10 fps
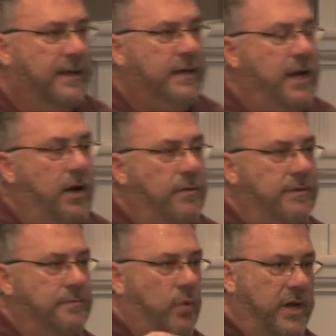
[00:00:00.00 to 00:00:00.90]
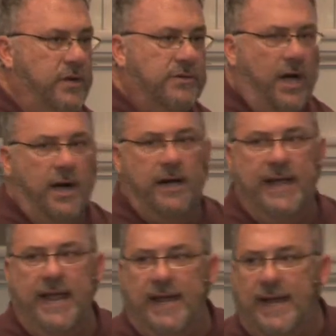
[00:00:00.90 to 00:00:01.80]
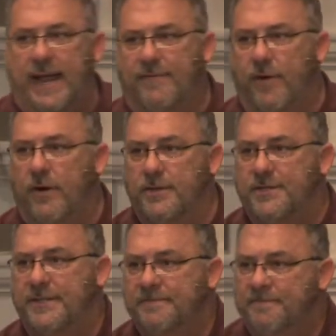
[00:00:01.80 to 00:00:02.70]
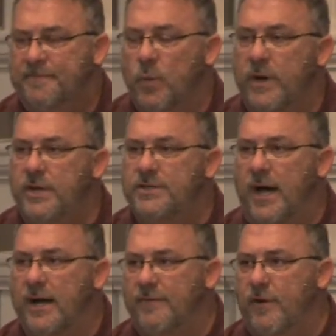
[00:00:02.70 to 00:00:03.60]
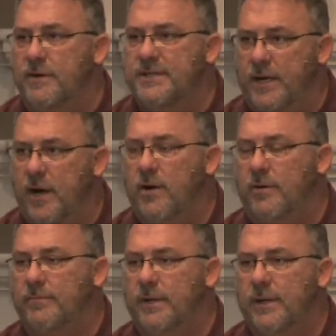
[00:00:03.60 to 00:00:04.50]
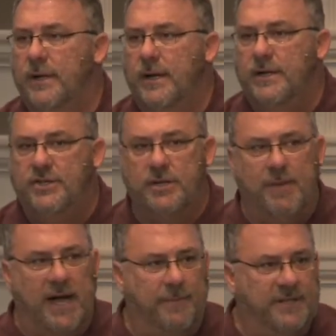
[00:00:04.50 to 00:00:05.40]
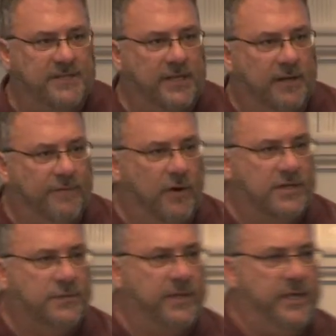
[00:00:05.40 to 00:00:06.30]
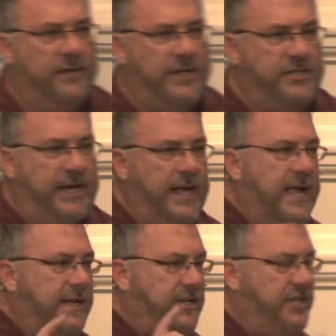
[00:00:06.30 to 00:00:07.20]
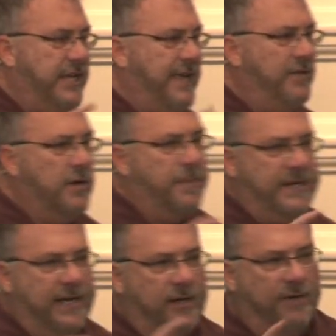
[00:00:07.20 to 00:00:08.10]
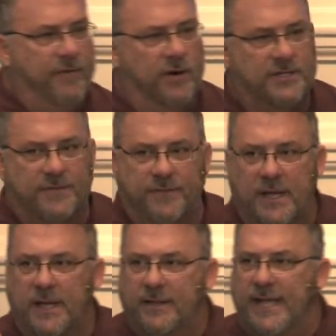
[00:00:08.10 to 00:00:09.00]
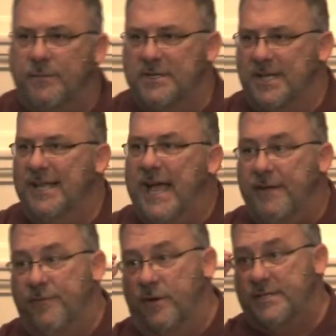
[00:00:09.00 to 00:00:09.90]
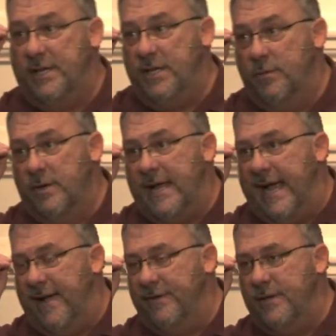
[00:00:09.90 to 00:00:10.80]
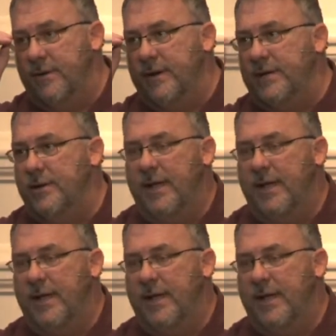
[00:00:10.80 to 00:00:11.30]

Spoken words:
You know, were you taught a verse? Were you taught a verse at home? Did your mom instill a verse with you? Did she give you a particular verse that was a life verse that you were to have in your